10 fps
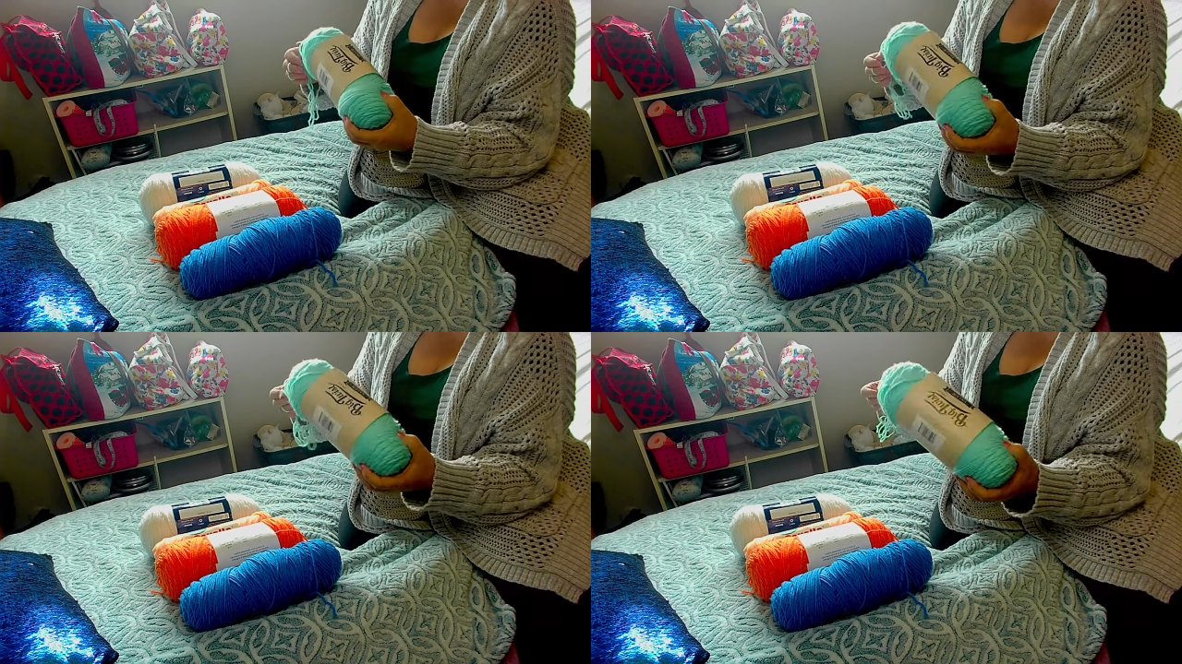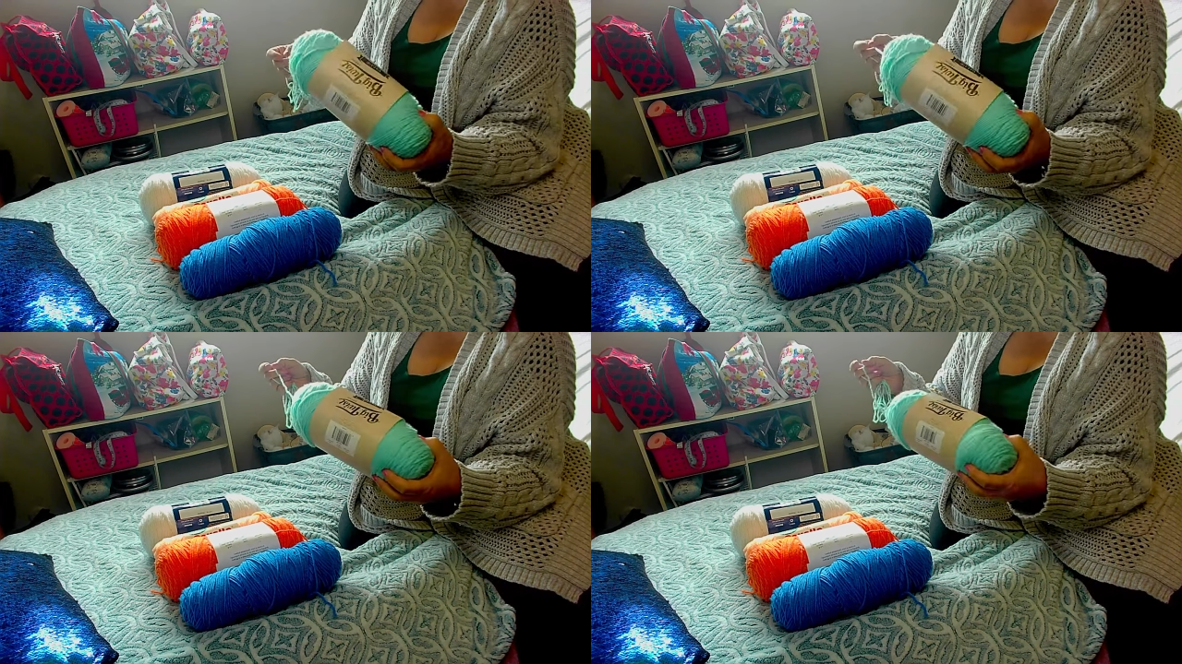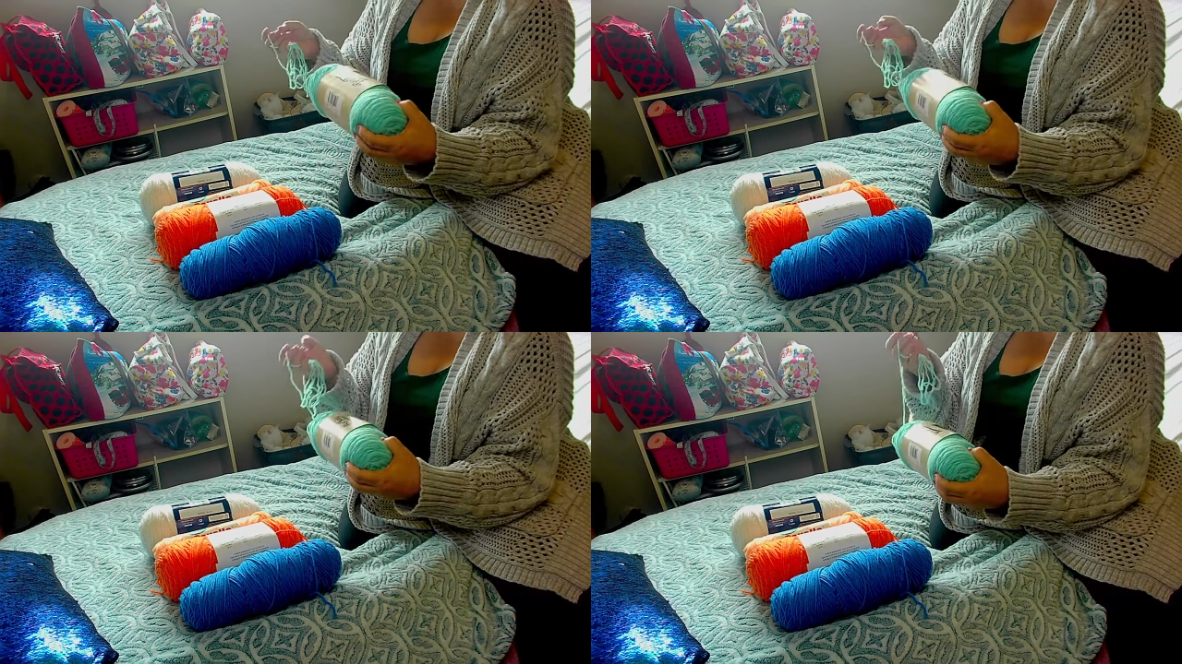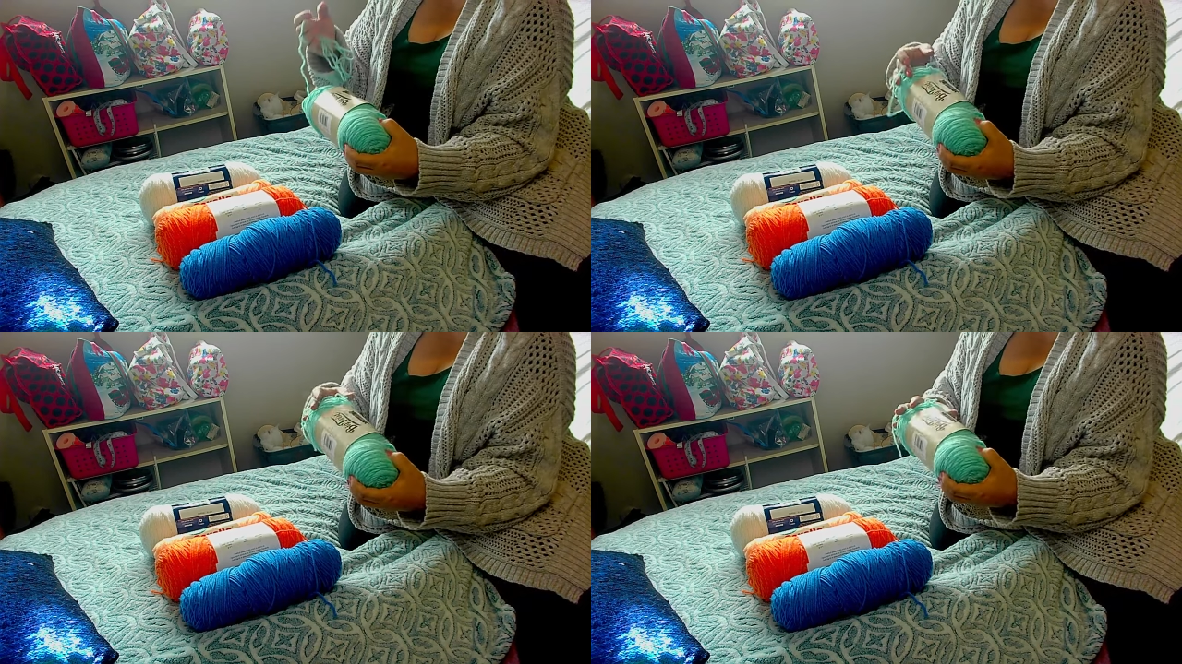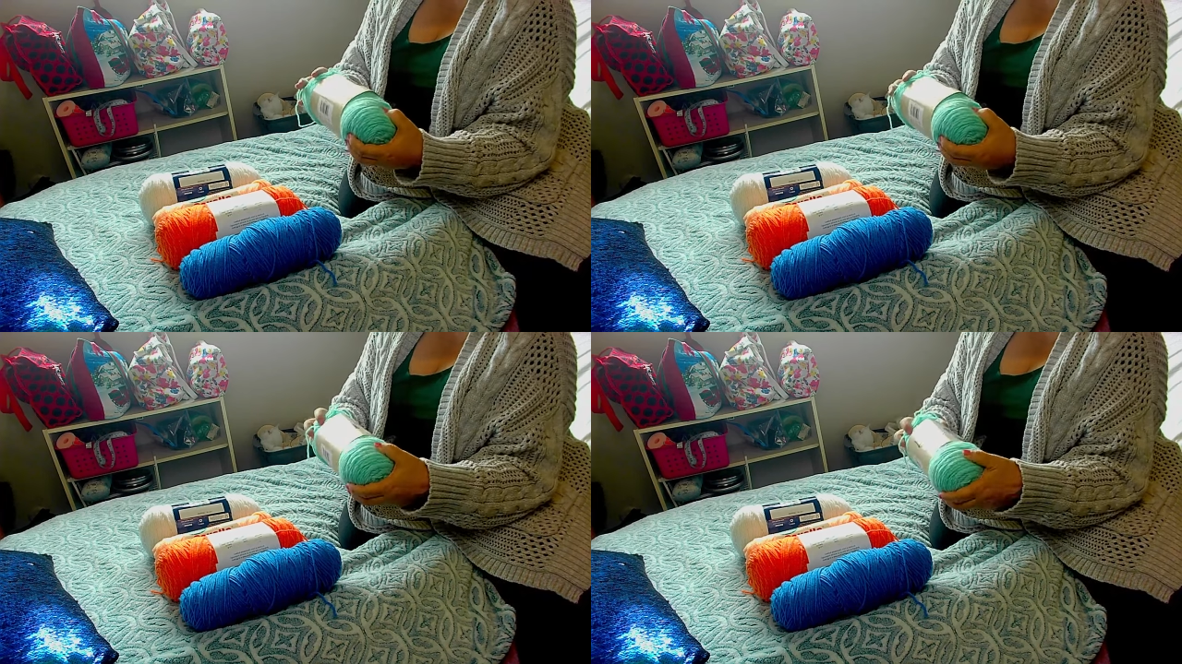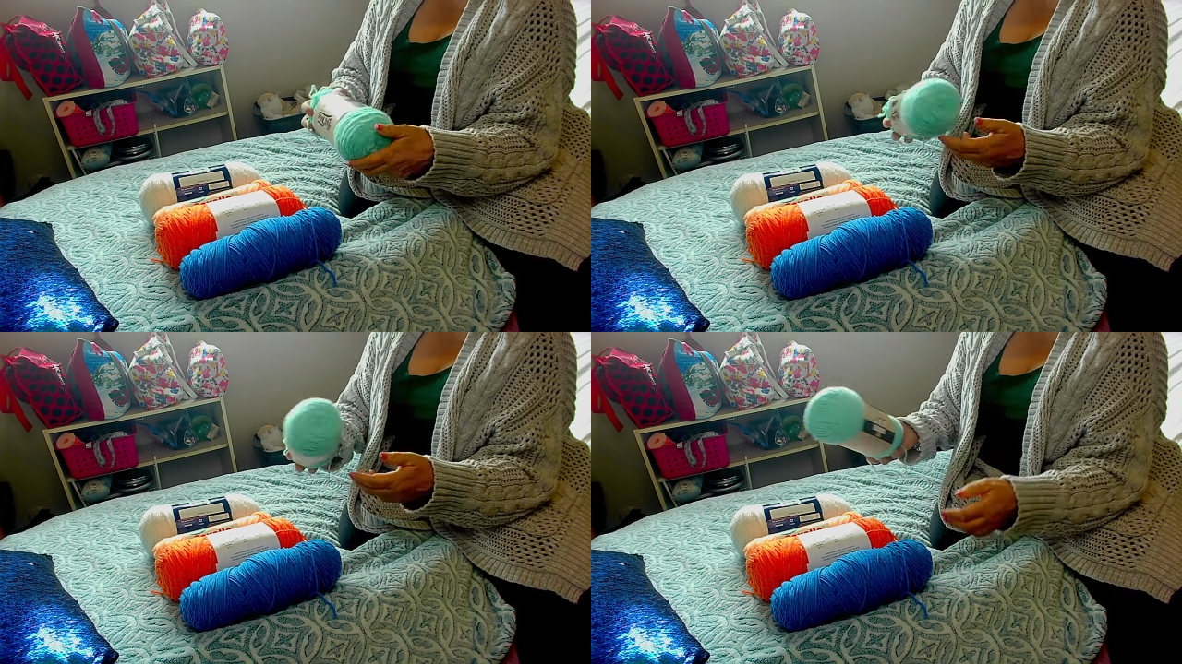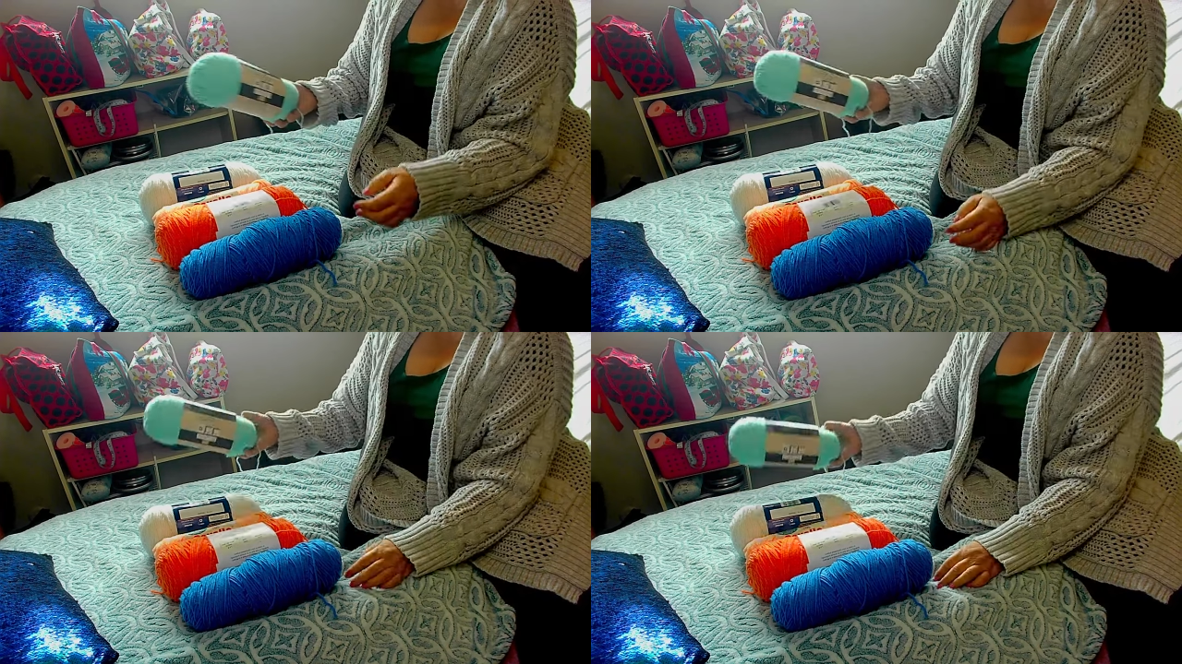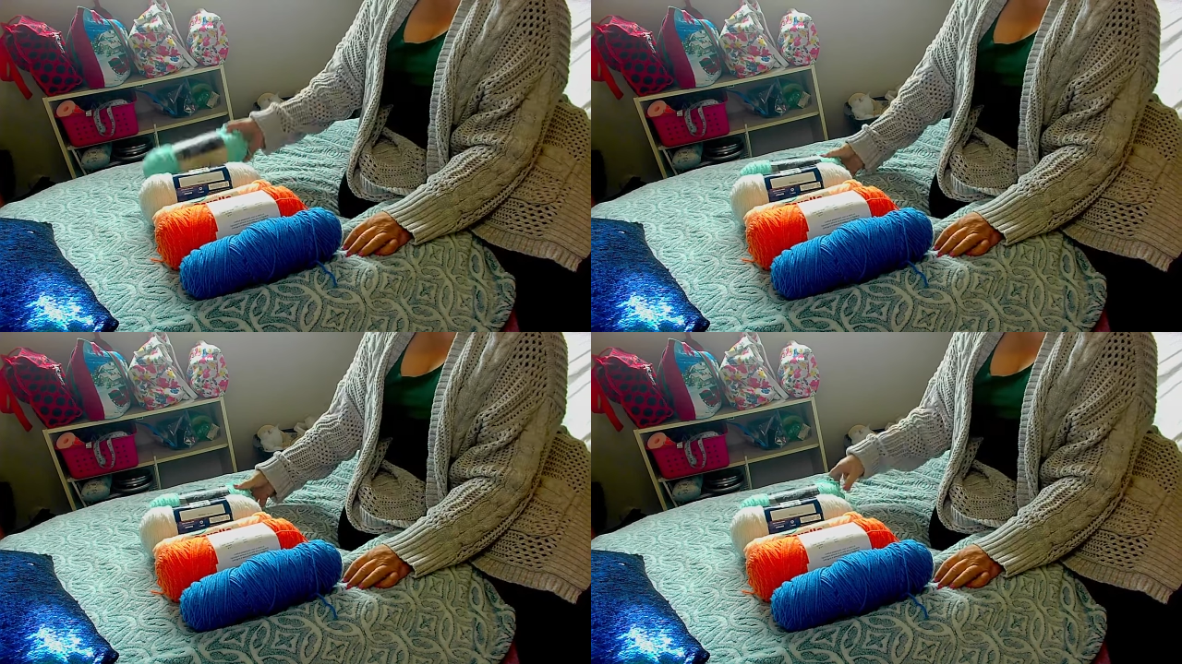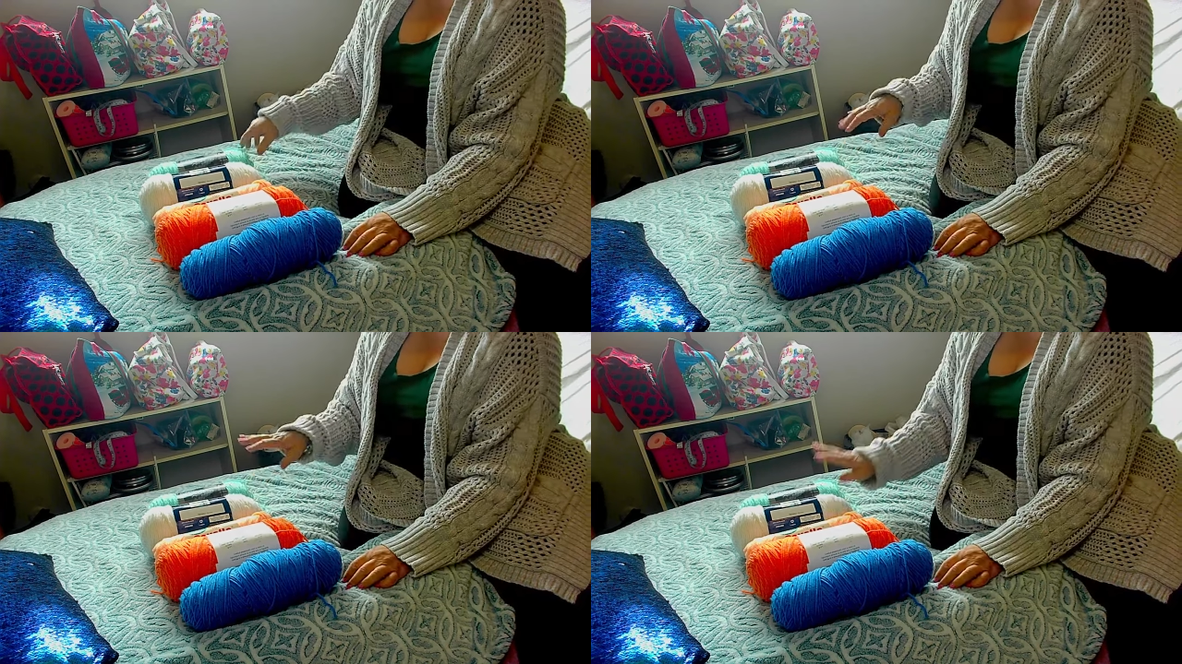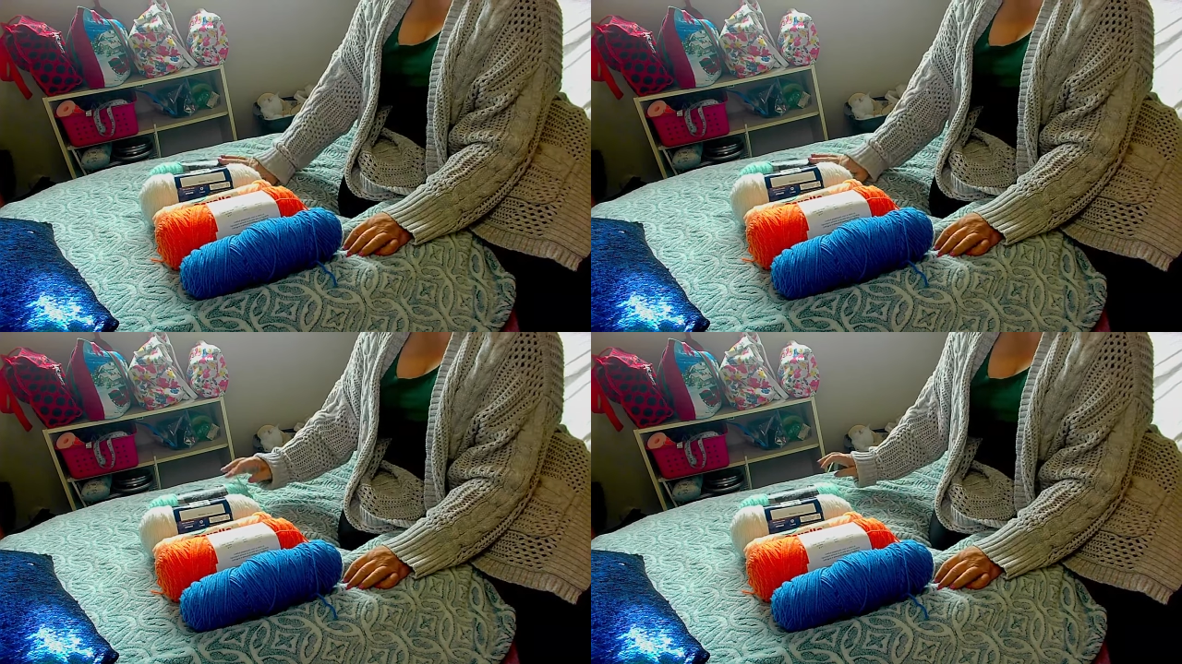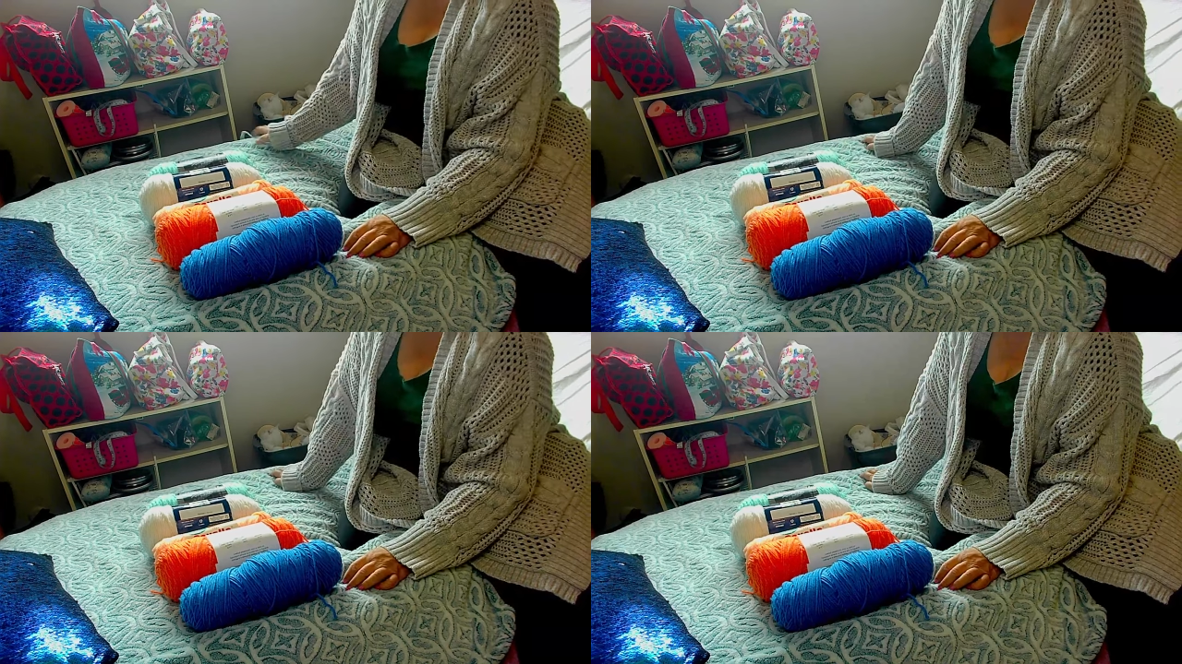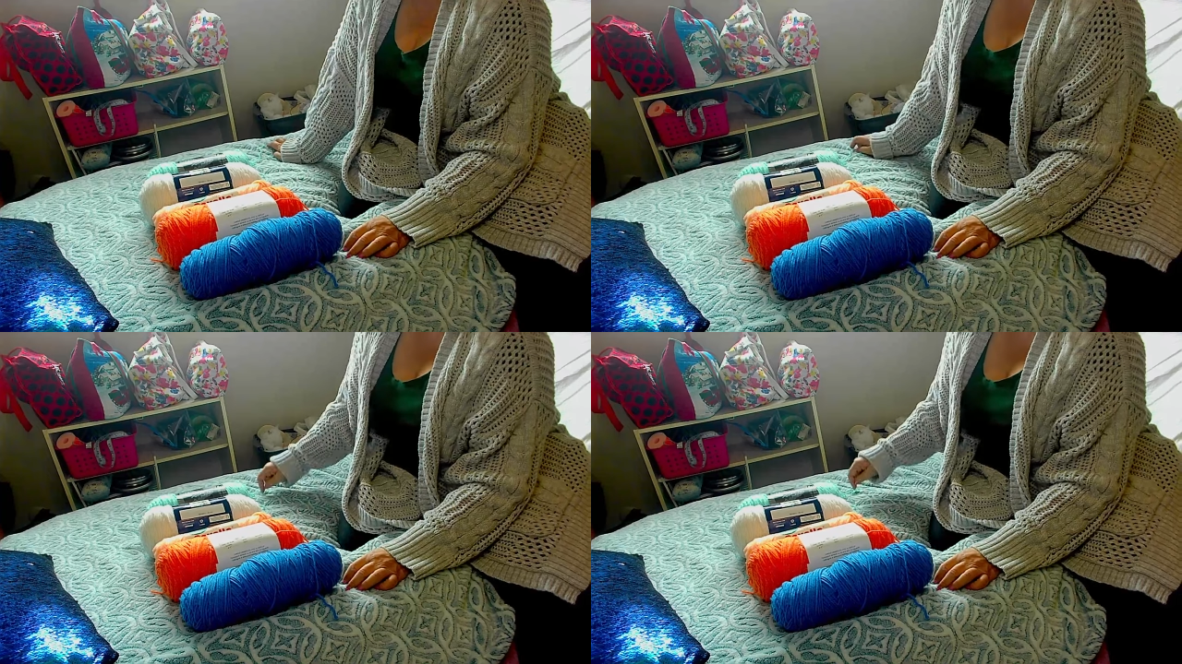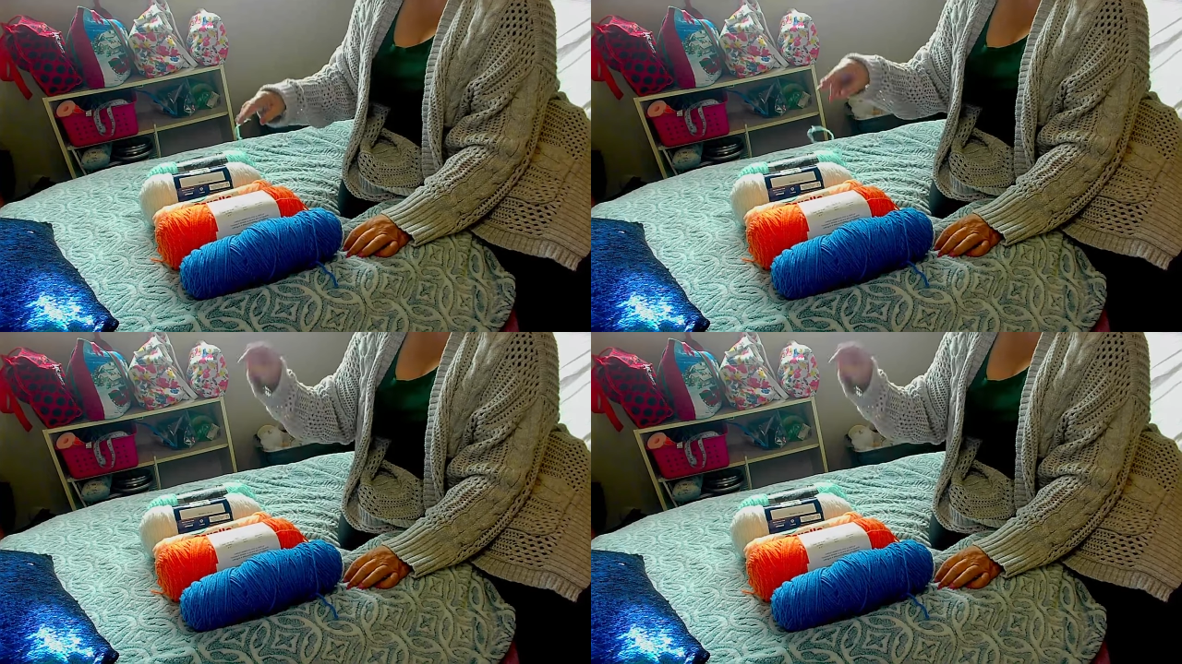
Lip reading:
[unreadable: no face in view]